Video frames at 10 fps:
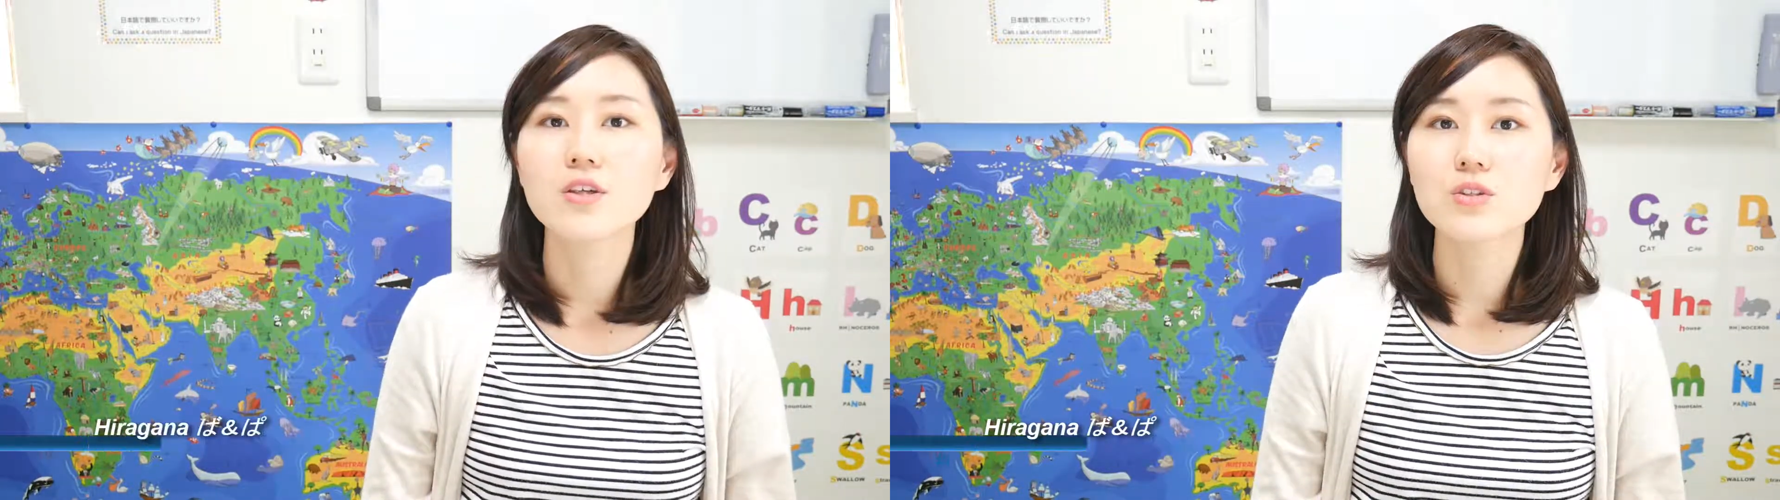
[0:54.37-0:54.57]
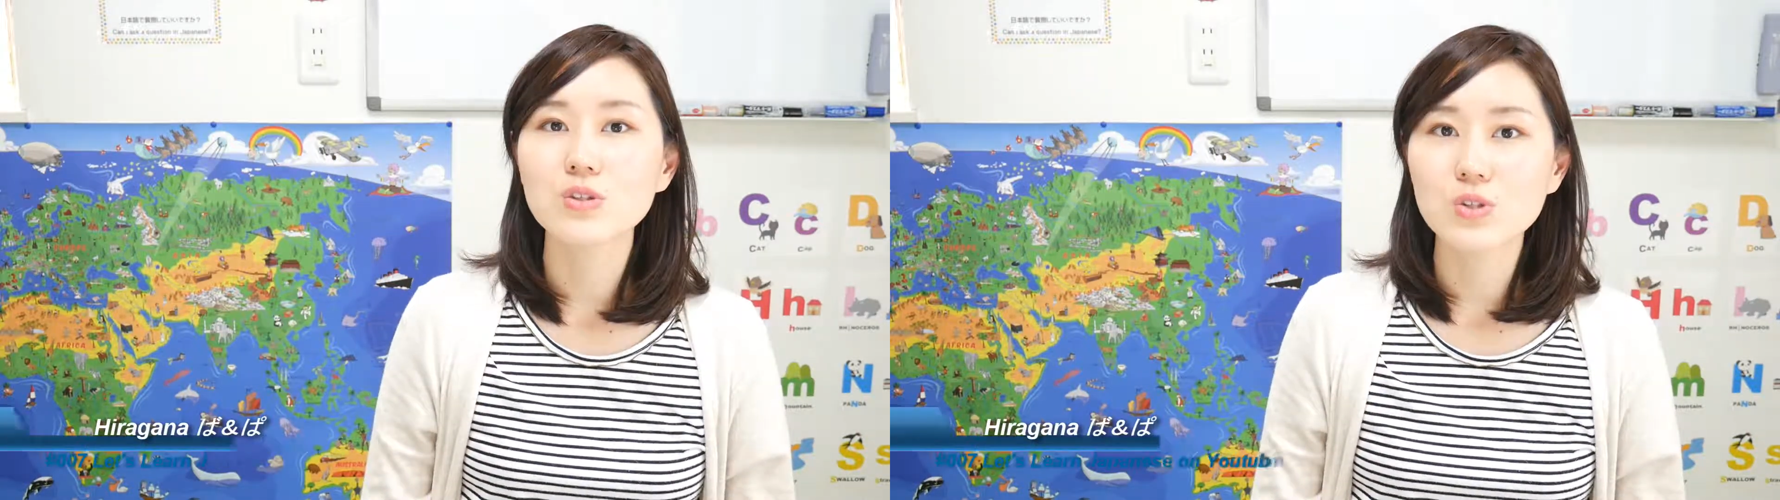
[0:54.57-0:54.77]

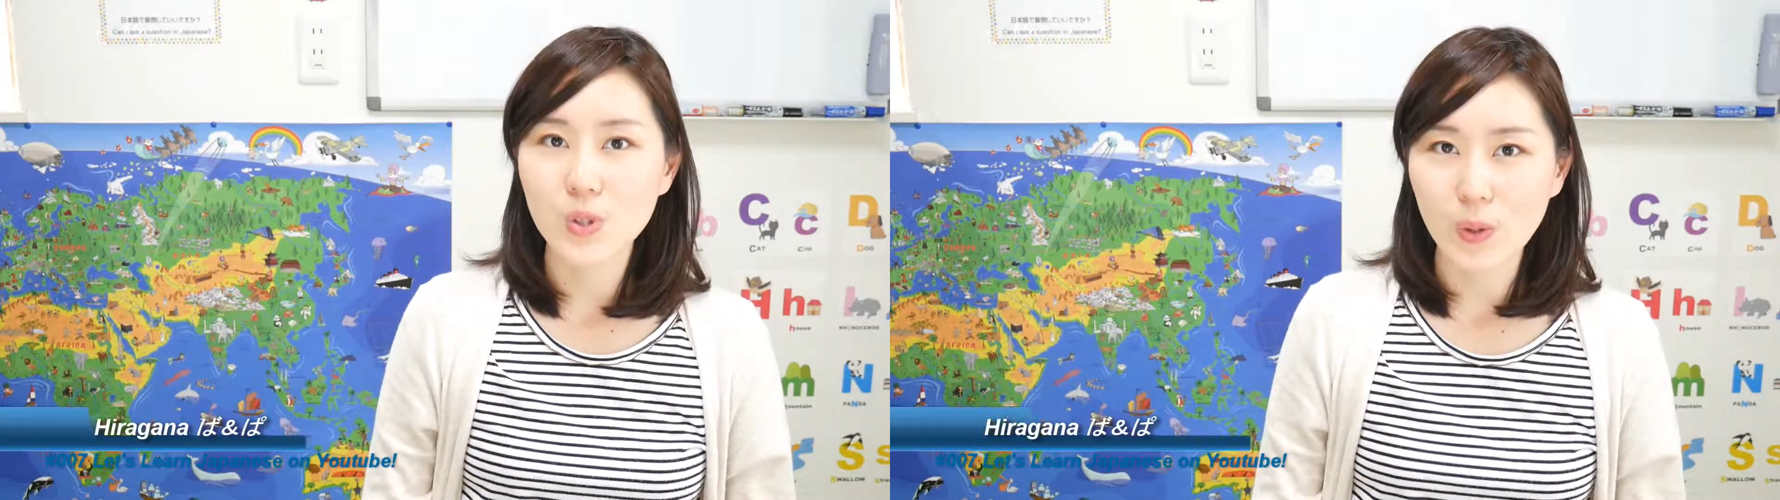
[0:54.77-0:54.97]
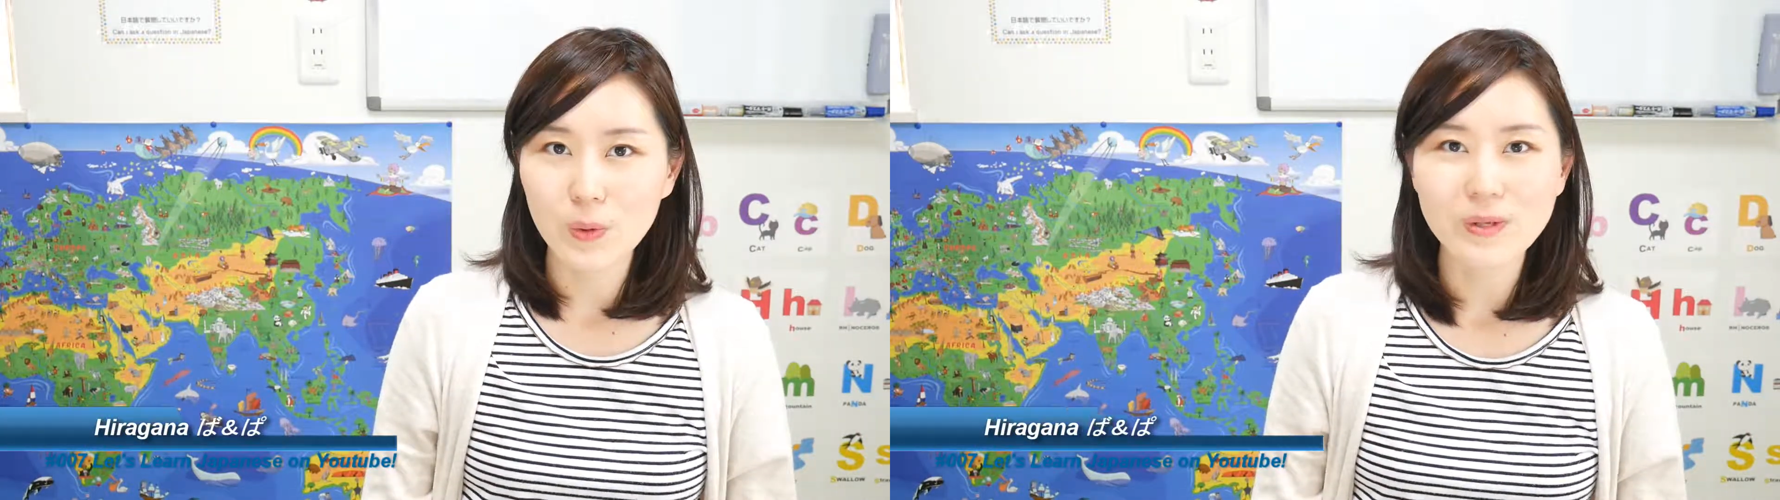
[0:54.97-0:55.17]

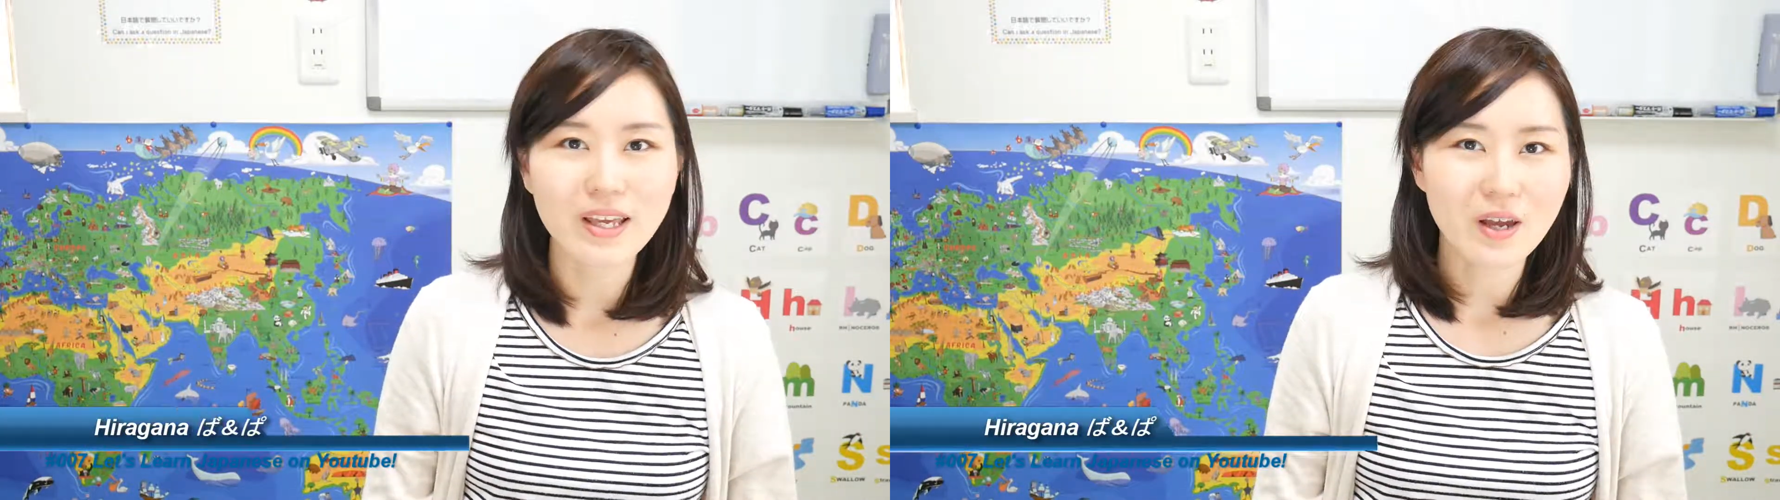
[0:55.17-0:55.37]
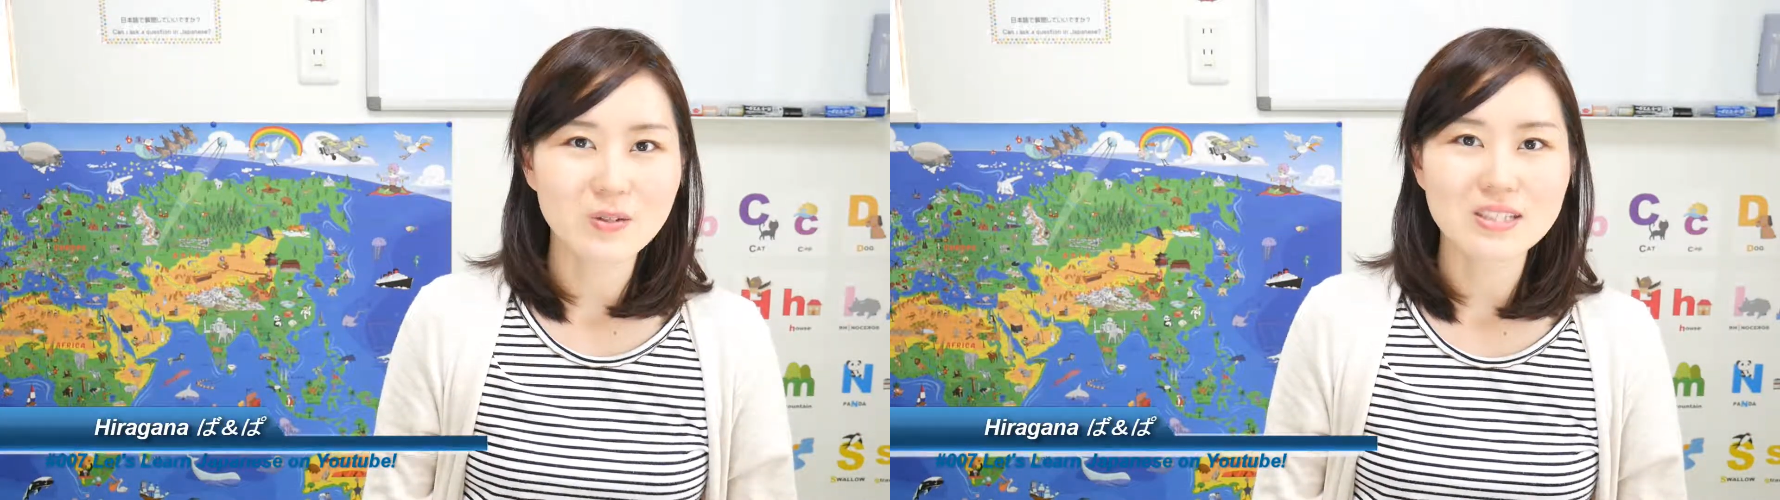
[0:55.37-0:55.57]
So
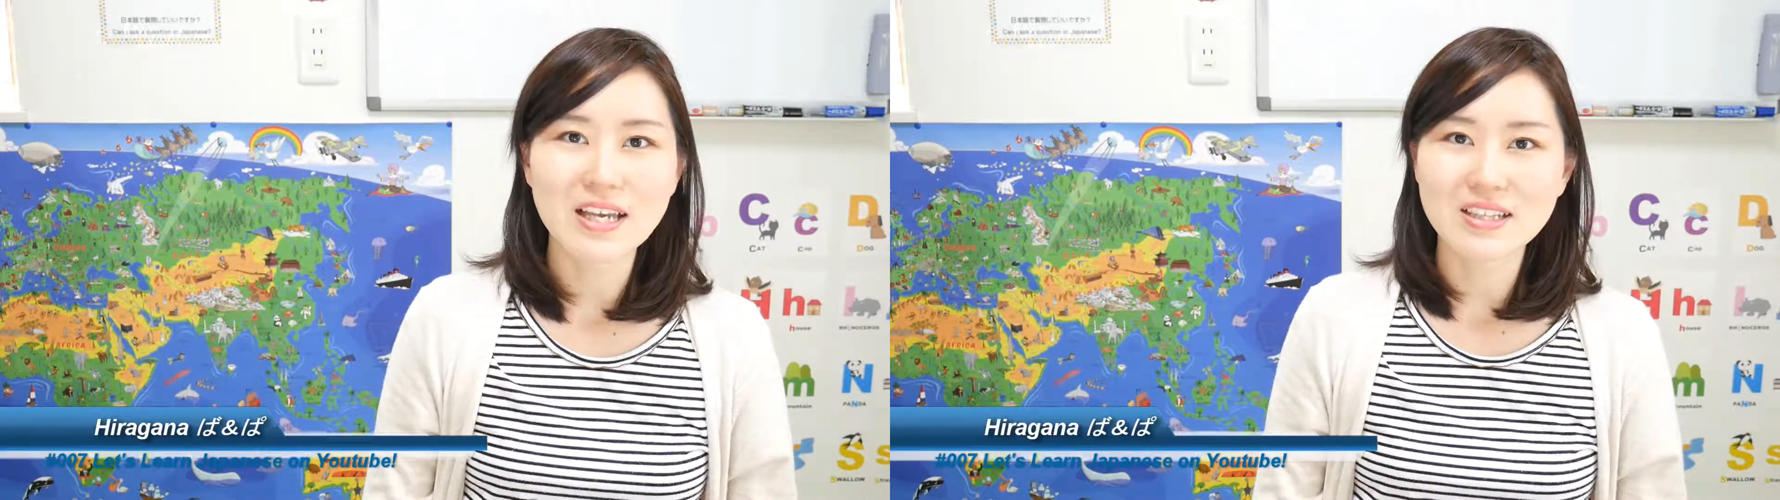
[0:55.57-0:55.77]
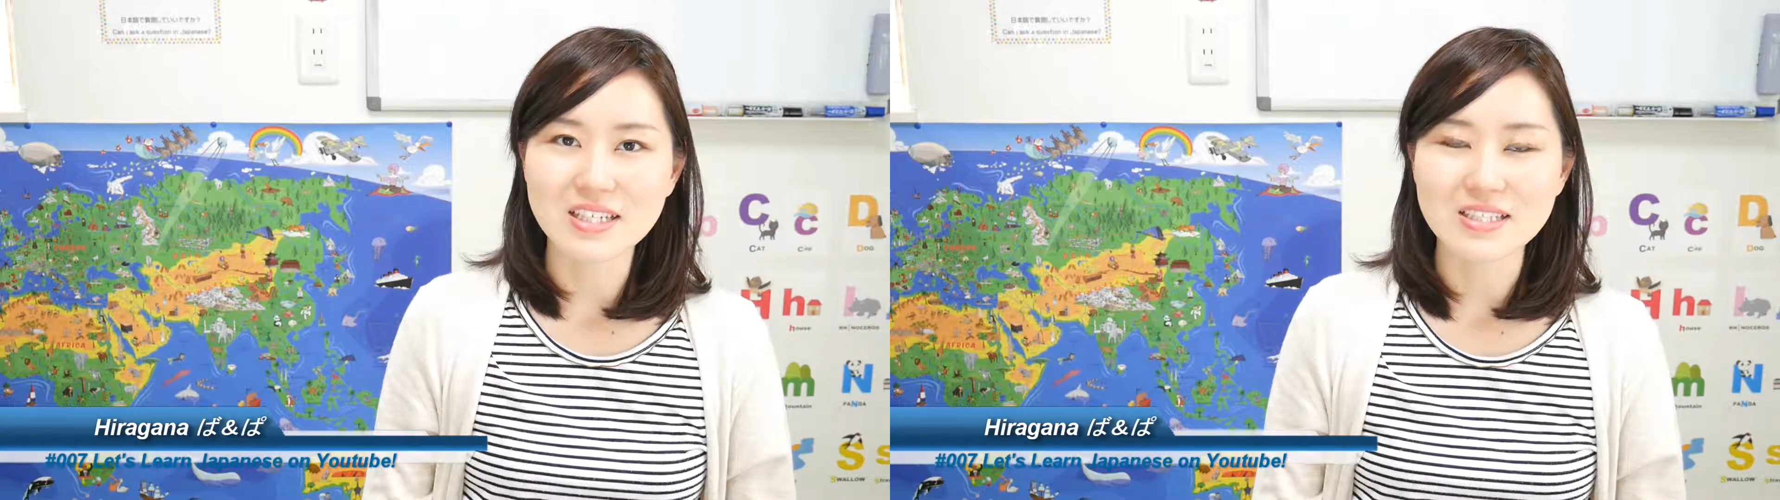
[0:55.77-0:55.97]
it goes
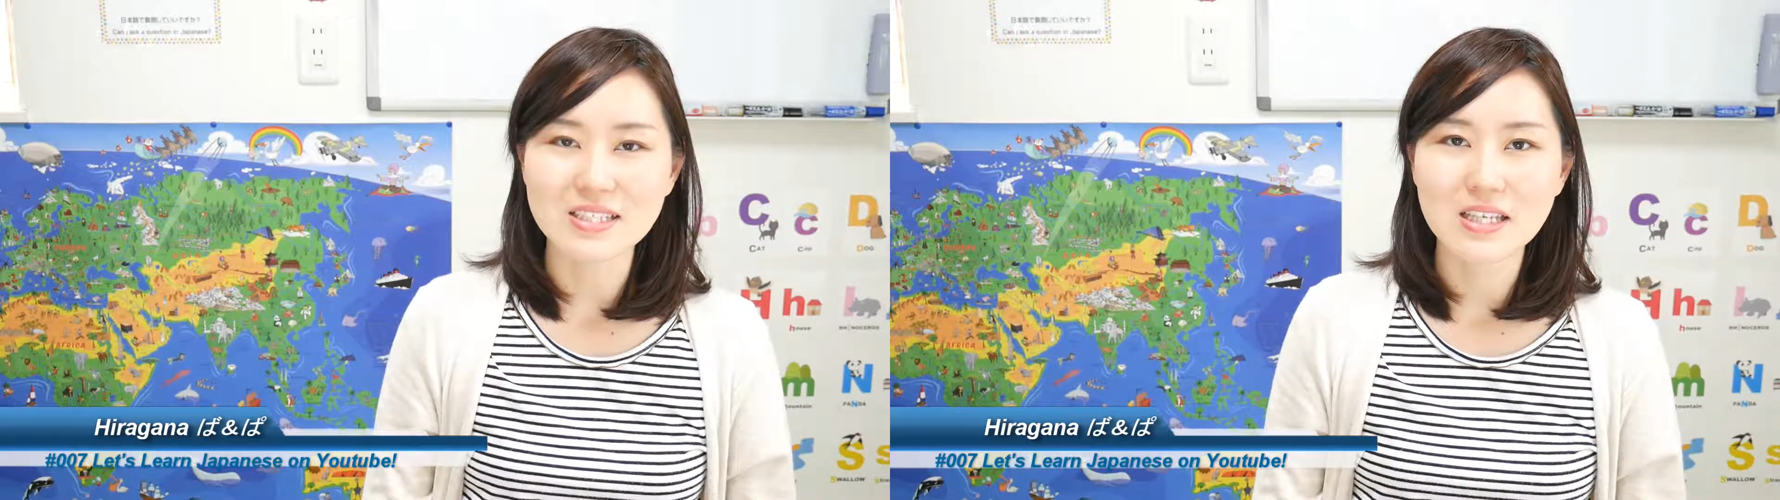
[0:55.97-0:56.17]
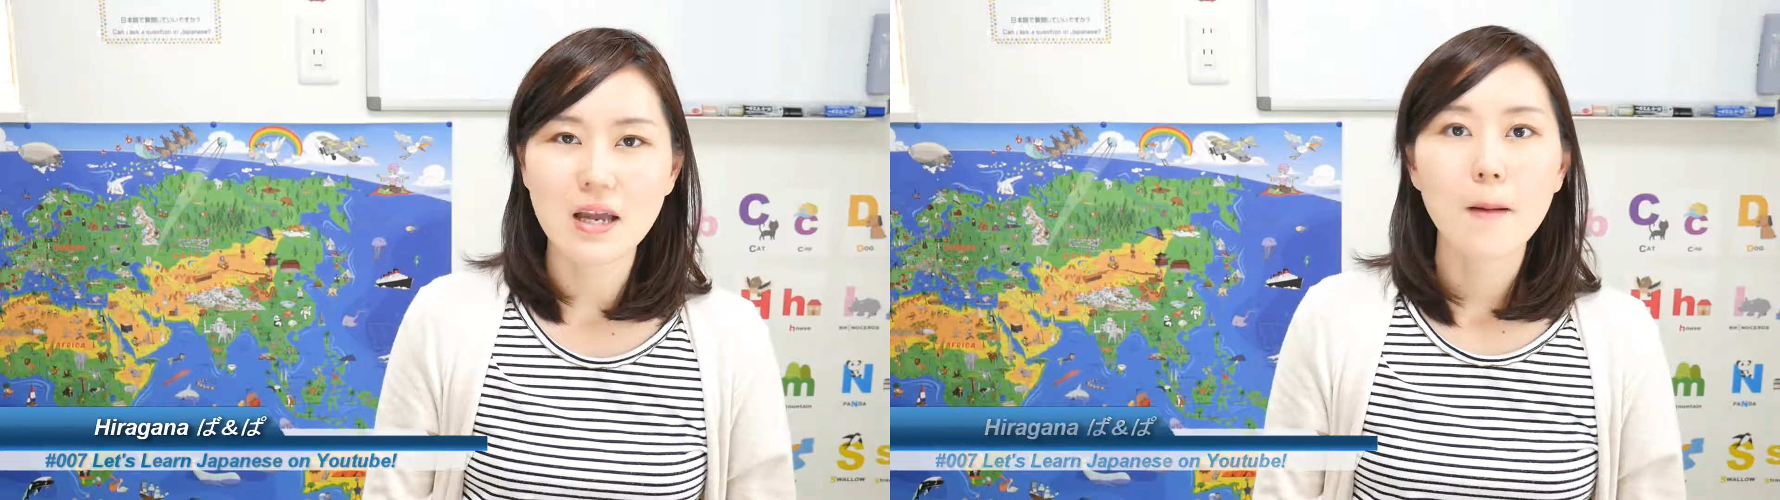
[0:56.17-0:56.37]
like this.